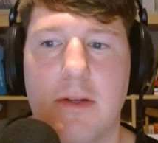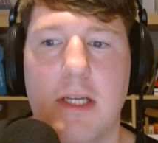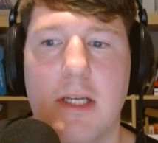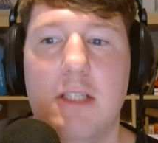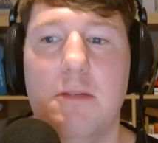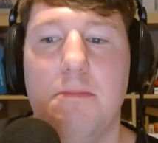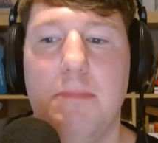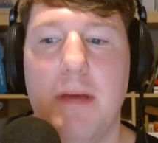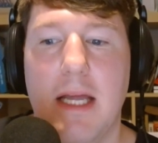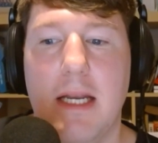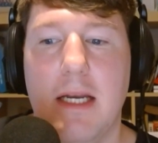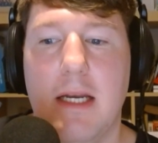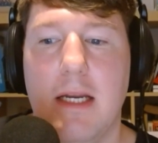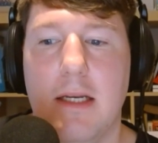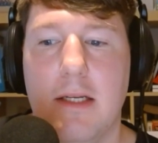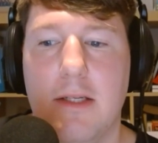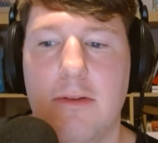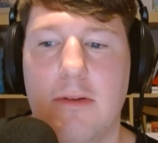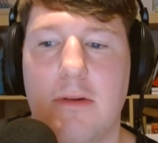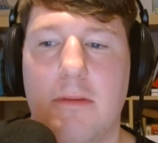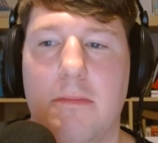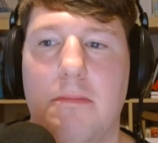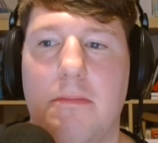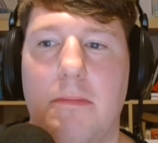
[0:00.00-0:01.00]
So he's been
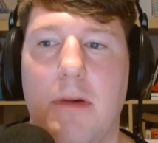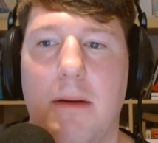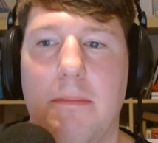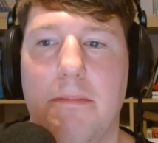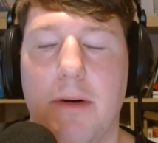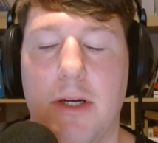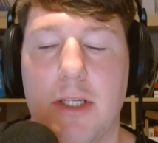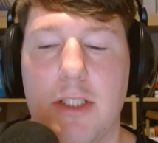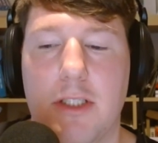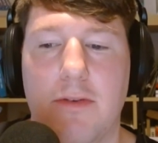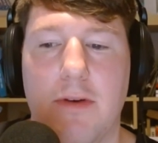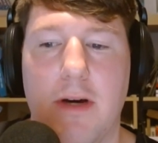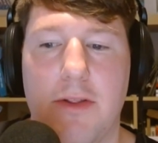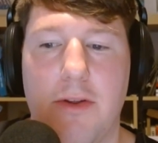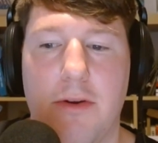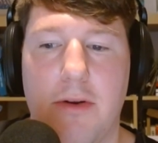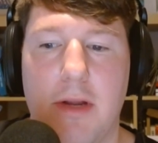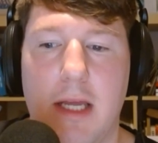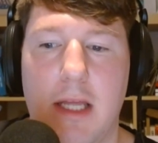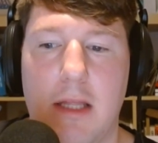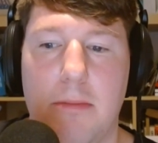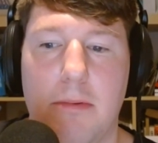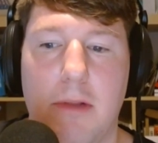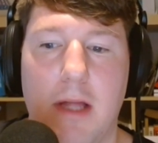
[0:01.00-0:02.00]
to a bunch of other
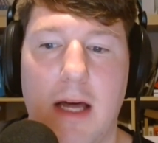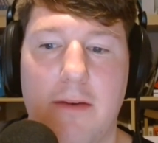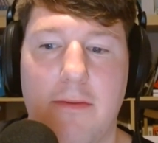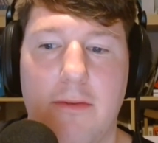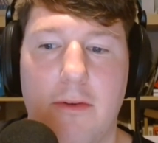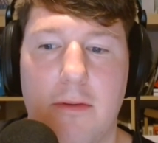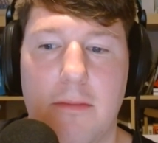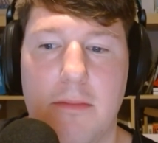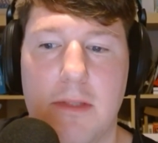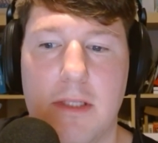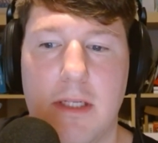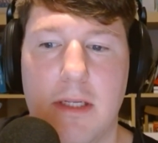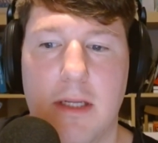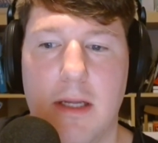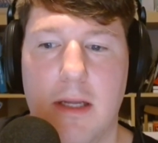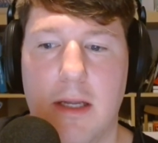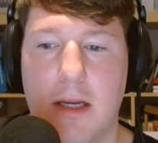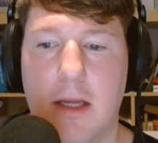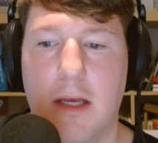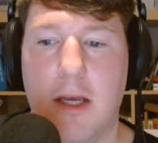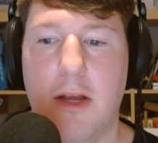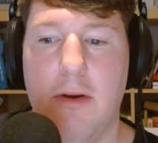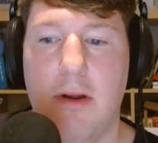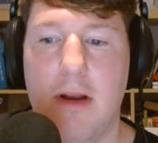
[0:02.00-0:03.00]
ETH platforms
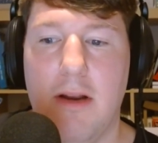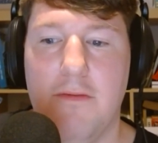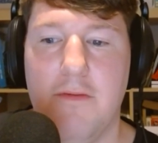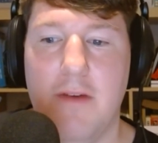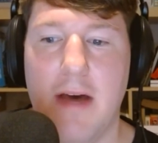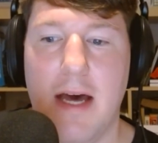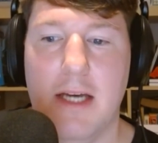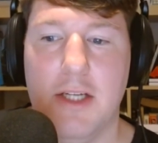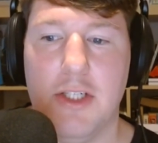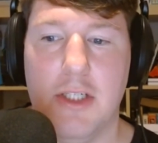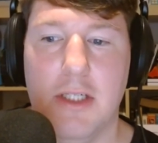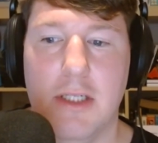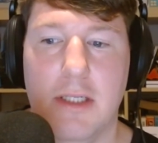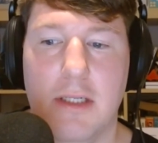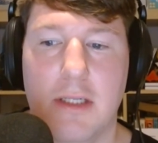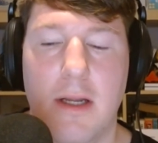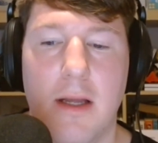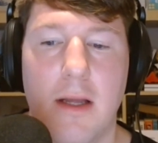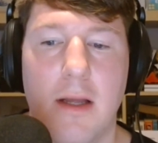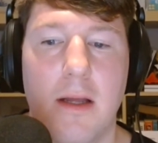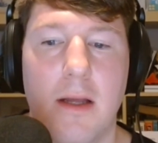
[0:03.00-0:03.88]
in a curated fashion.